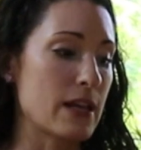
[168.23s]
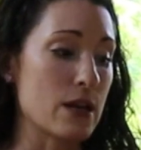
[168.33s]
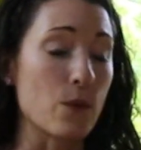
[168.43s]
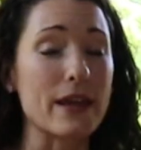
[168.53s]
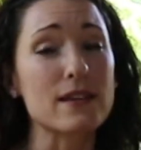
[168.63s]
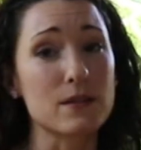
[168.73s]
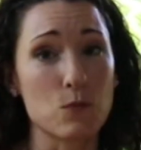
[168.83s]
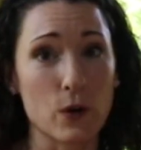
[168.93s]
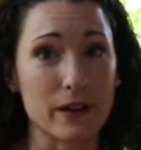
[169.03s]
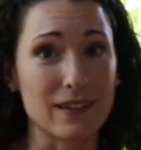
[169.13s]
in a way that's
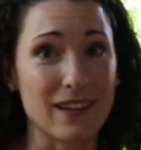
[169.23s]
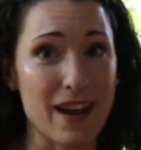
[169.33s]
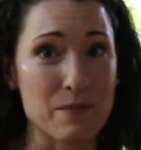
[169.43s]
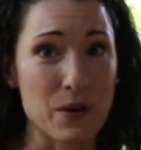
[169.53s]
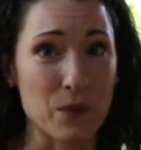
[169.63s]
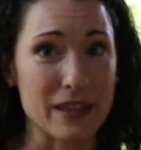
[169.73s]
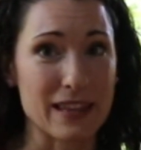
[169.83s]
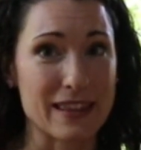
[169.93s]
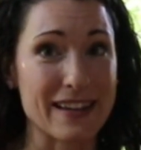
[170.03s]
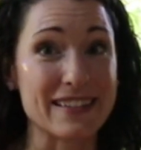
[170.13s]
more in alignment with
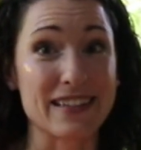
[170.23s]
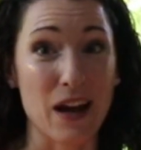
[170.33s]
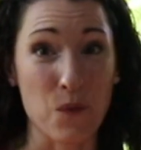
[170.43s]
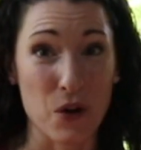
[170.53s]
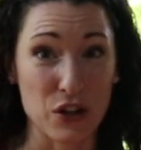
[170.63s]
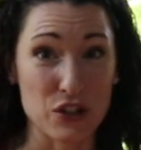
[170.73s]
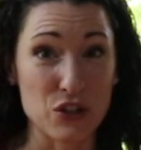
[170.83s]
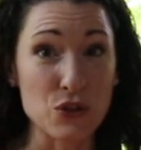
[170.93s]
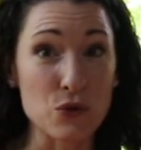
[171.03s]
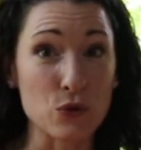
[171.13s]
the things that I want to
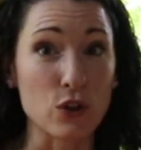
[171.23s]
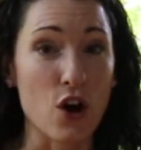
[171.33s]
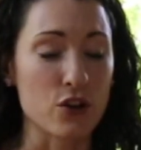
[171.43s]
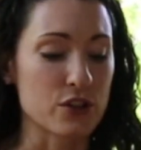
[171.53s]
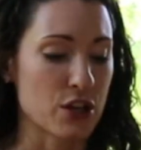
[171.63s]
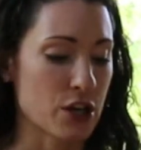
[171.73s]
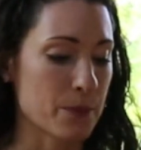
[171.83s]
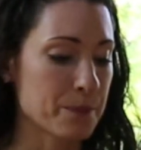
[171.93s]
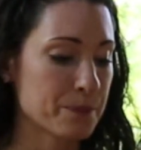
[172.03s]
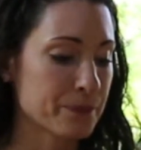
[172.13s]
do long term.